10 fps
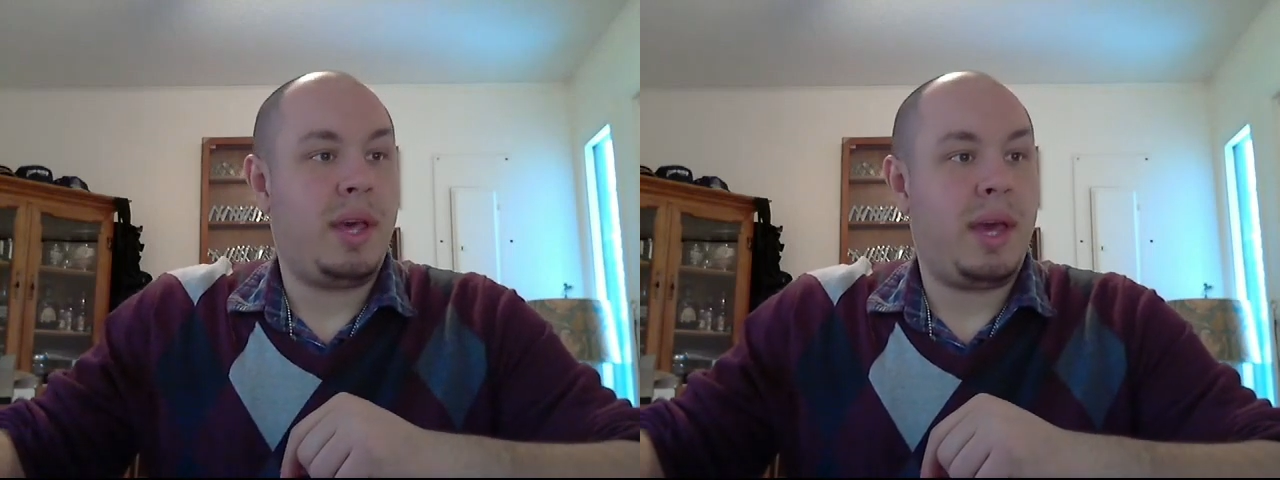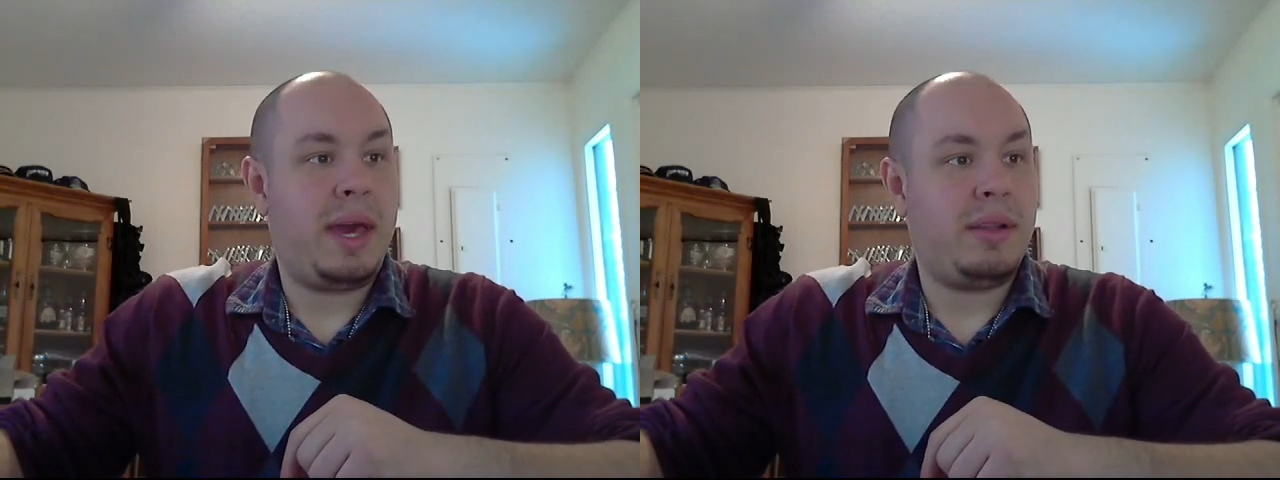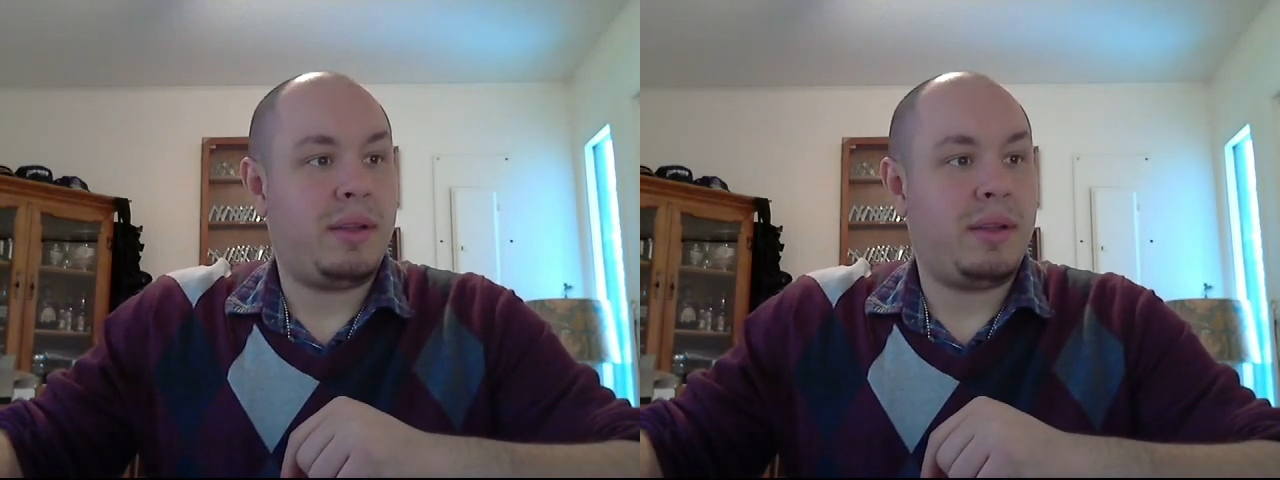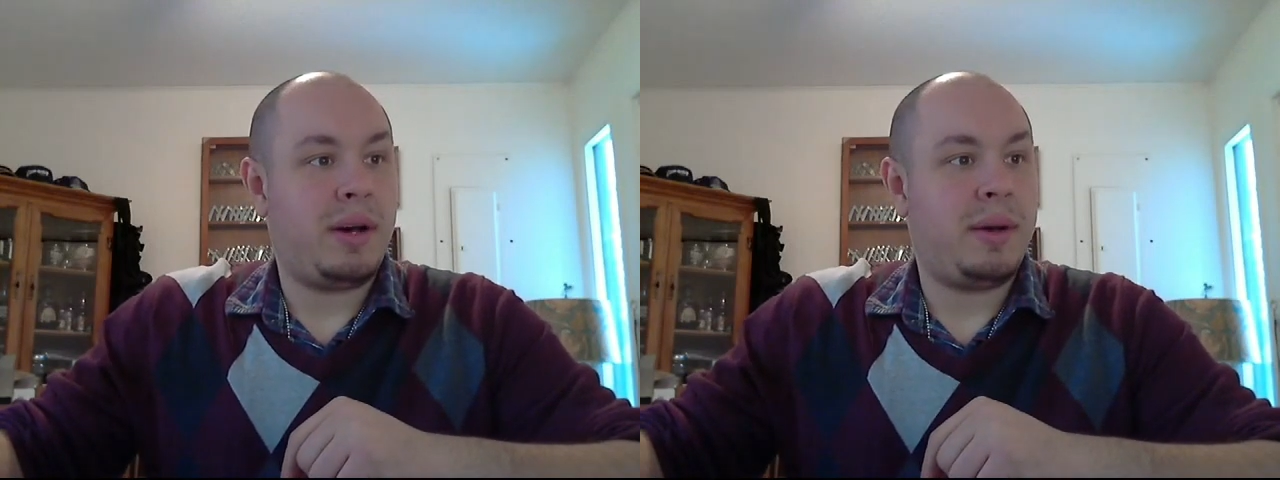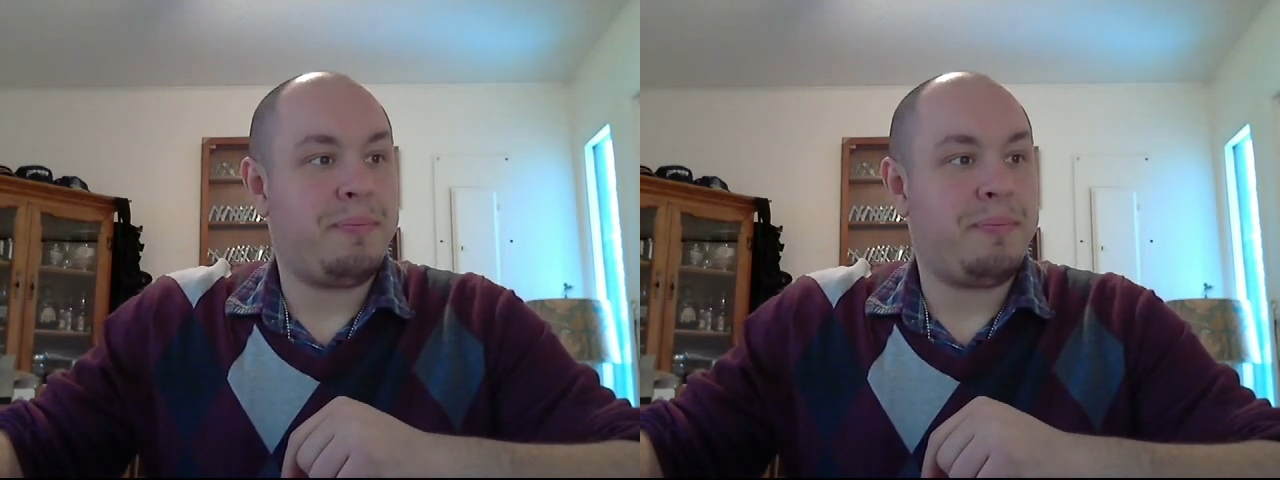And
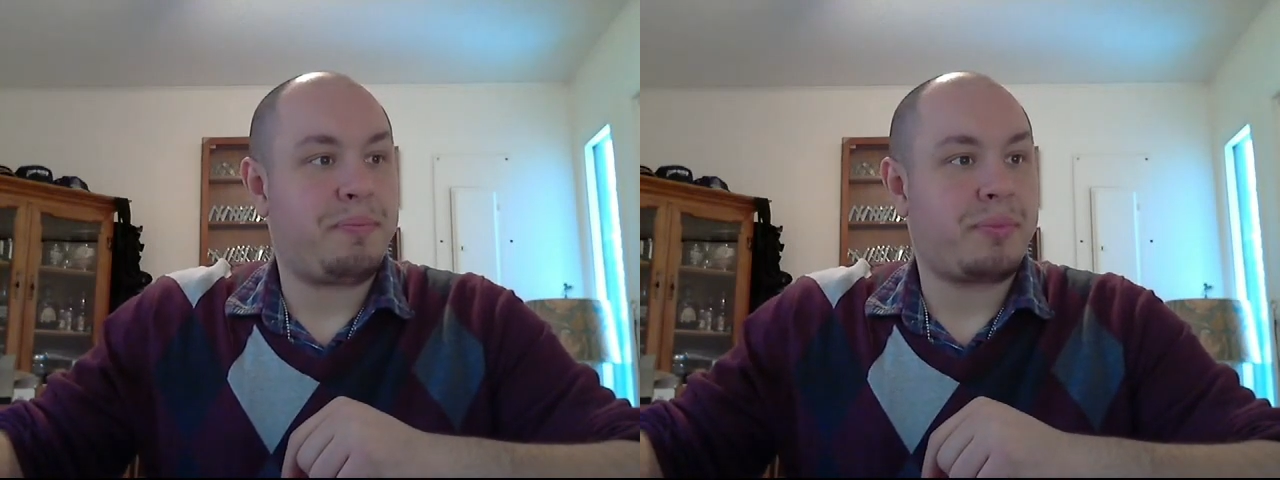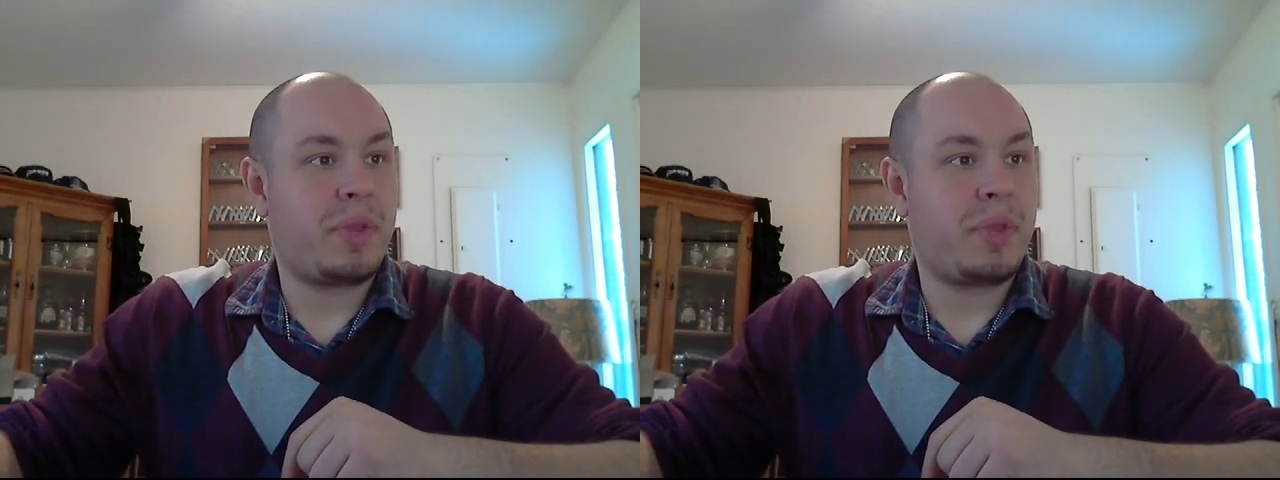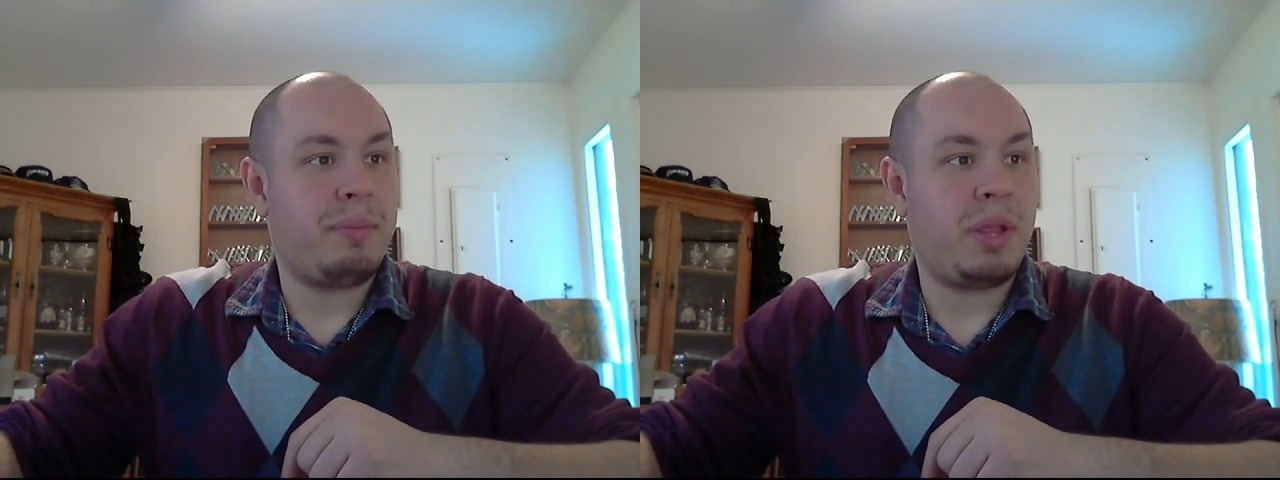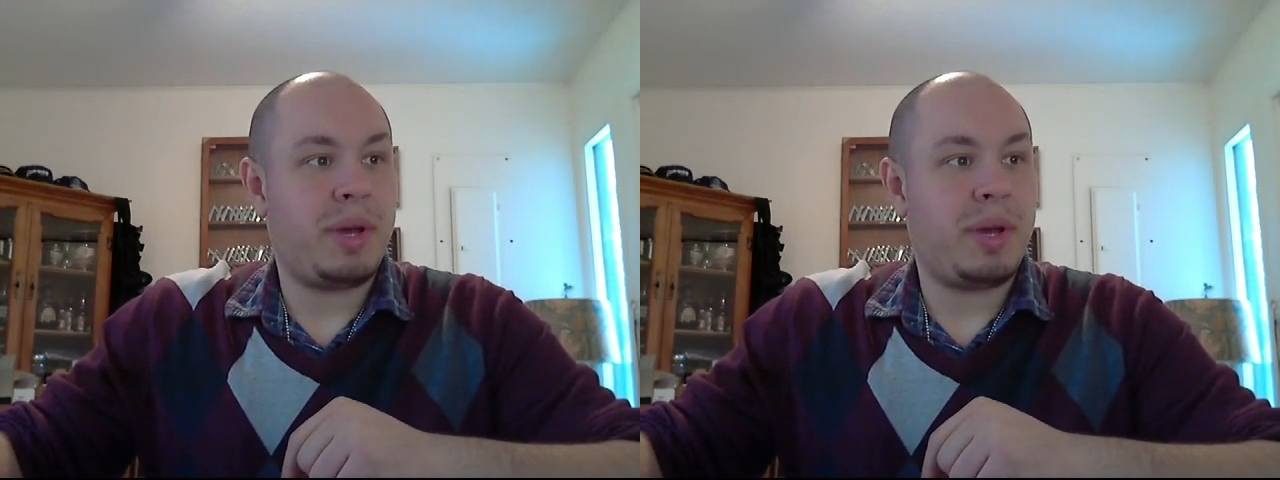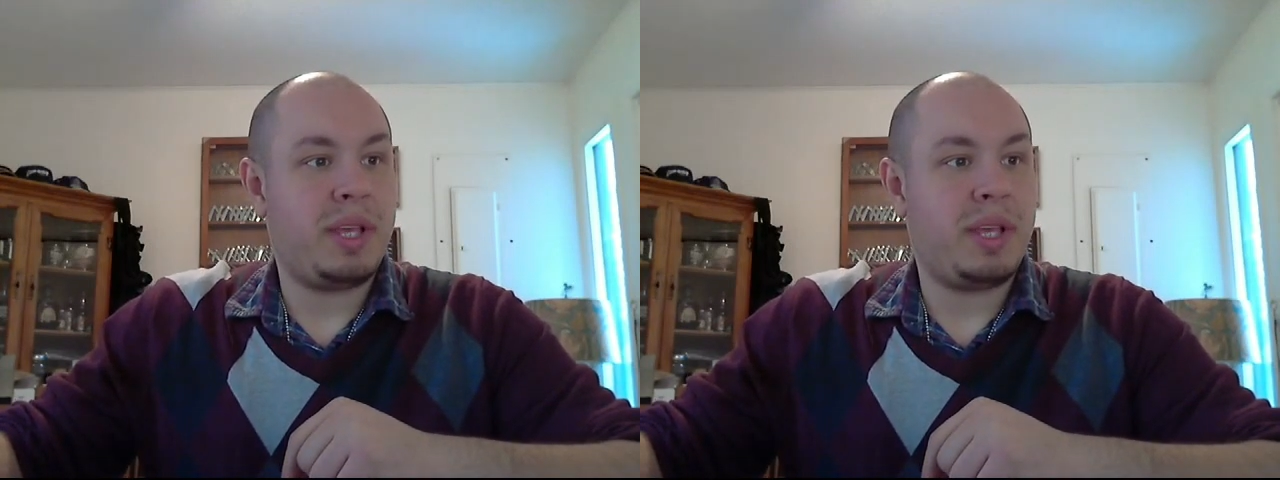uh, by the way,